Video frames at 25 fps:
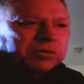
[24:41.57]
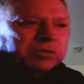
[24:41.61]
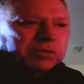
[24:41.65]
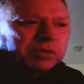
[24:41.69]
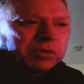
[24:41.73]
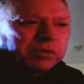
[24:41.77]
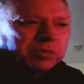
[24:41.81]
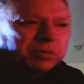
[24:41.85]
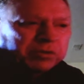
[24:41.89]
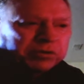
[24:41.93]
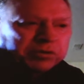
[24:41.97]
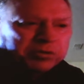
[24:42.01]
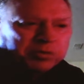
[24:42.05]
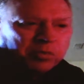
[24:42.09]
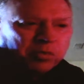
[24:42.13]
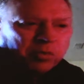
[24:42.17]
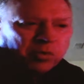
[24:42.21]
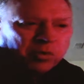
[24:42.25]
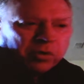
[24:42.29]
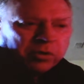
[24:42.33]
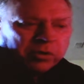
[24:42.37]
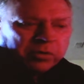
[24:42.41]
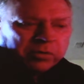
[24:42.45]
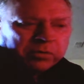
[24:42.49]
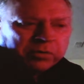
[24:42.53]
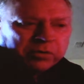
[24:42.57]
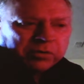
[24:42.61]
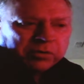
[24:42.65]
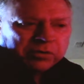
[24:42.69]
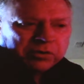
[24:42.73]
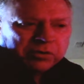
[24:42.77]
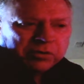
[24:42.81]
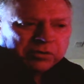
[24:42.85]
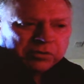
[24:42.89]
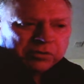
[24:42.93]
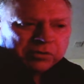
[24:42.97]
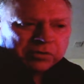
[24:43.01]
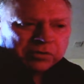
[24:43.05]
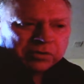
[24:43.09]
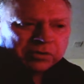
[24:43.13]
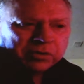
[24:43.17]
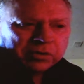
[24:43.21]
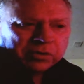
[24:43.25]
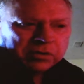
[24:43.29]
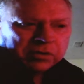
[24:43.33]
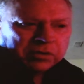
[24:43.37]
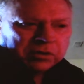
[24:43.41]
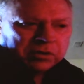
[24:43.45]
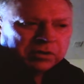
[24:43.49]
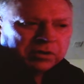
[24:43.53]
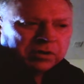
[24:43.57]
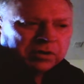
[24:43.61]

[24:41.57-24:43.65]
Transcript: really much more attuned to the